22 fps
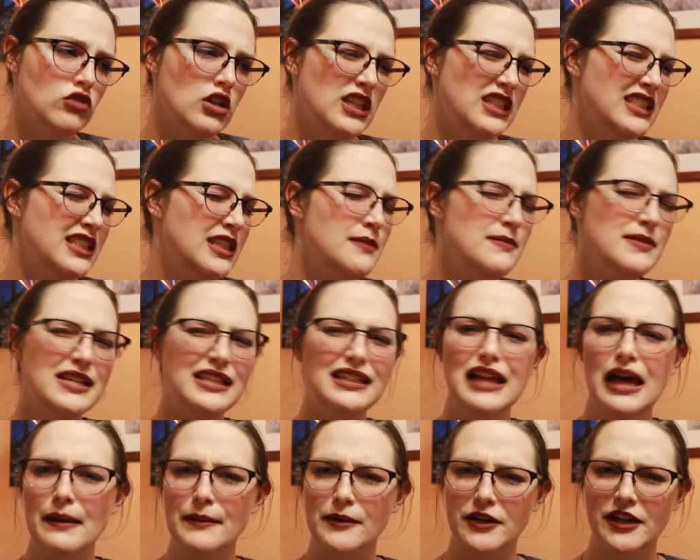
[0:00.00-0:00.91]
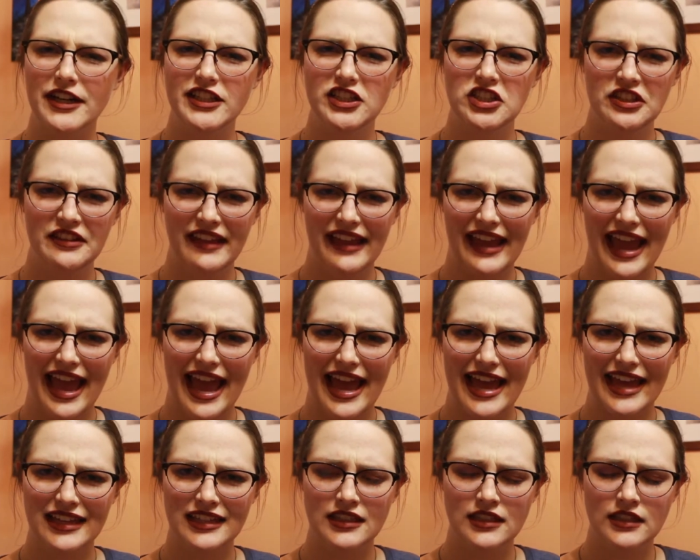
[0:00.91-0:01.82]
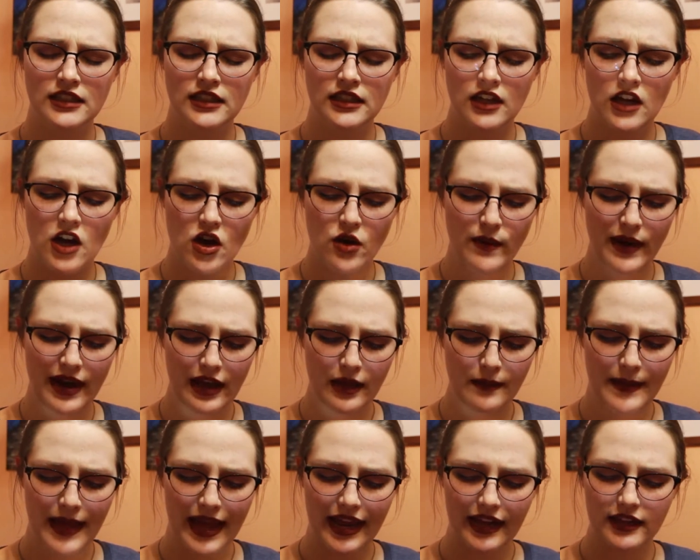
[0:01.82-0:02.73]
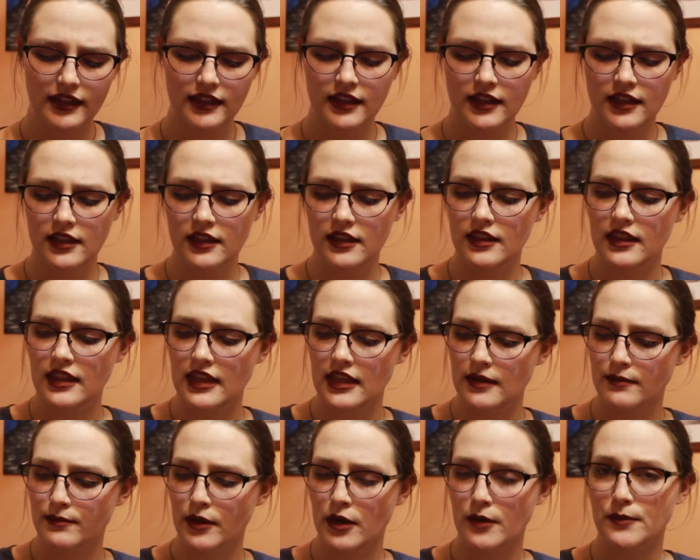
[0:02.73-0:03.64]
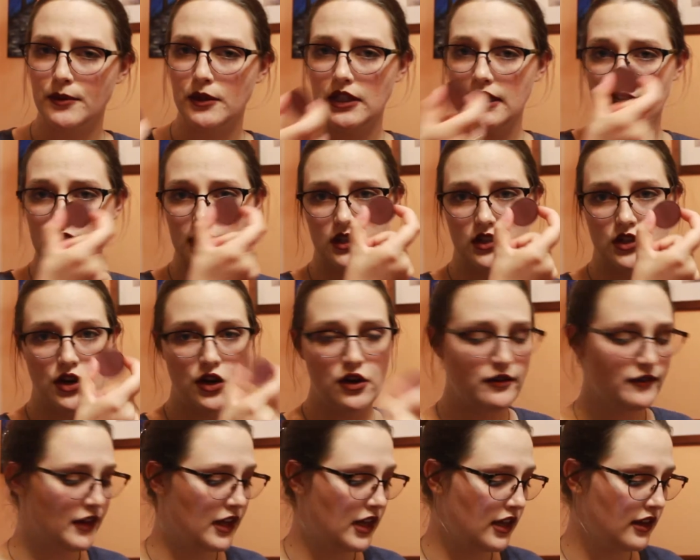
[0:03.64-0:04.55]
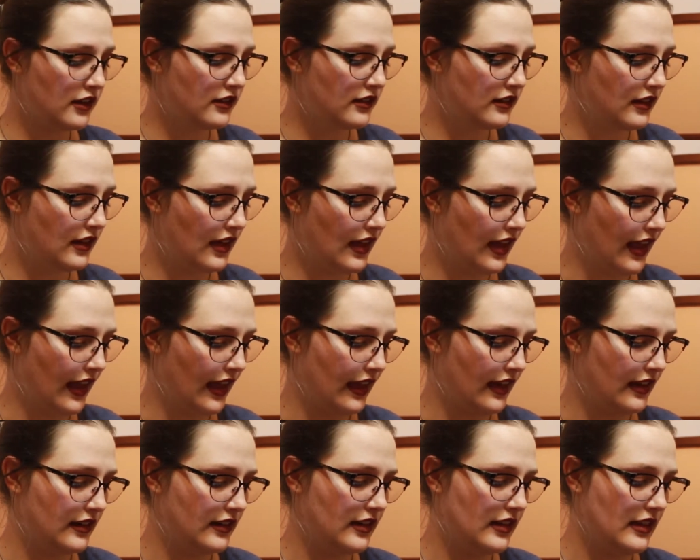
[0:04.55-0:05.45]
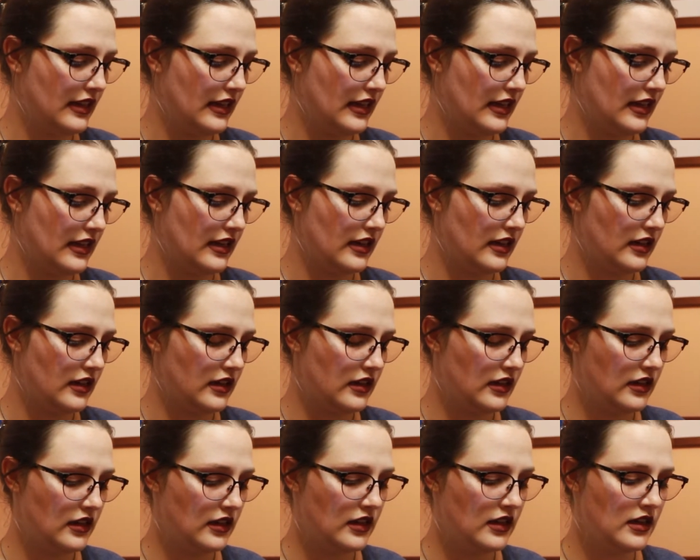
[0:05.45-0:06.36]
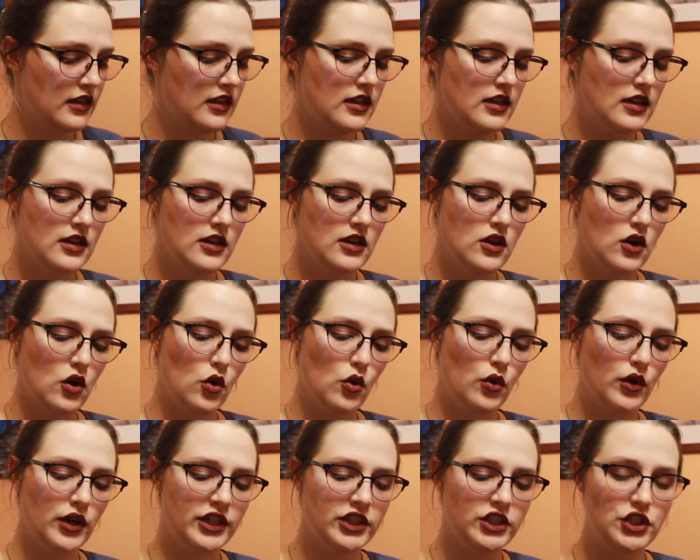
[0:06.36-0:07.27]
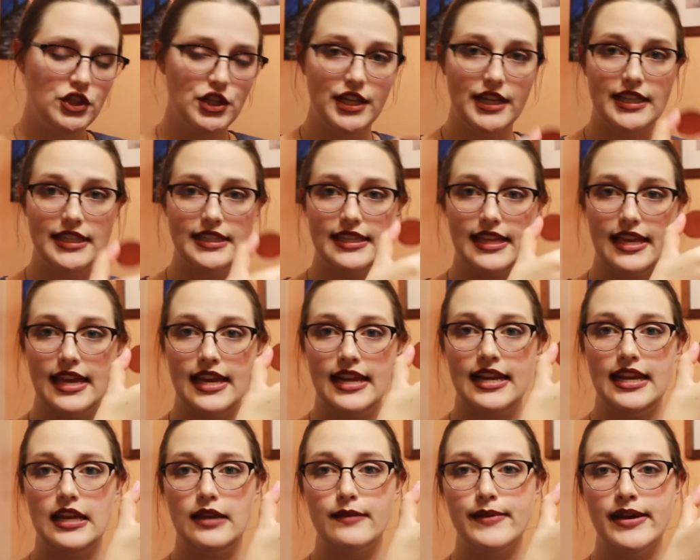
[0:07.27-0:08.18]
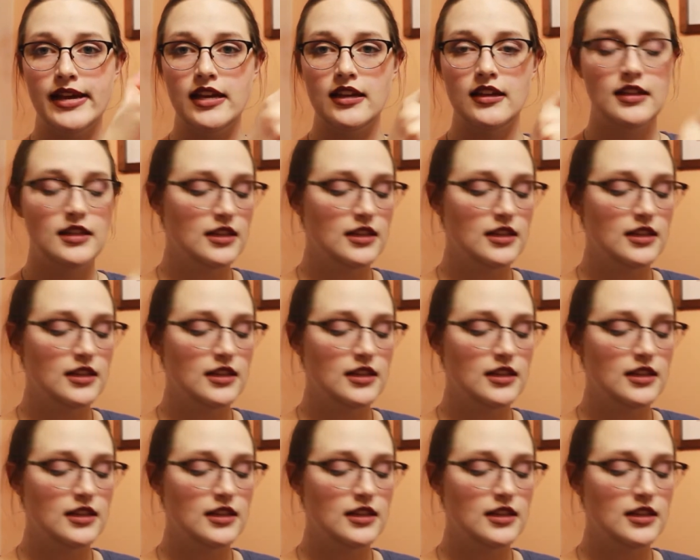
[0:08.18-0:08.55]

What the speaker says: some collaboration they had a while back. The purple is Nova and the orange is Enigma.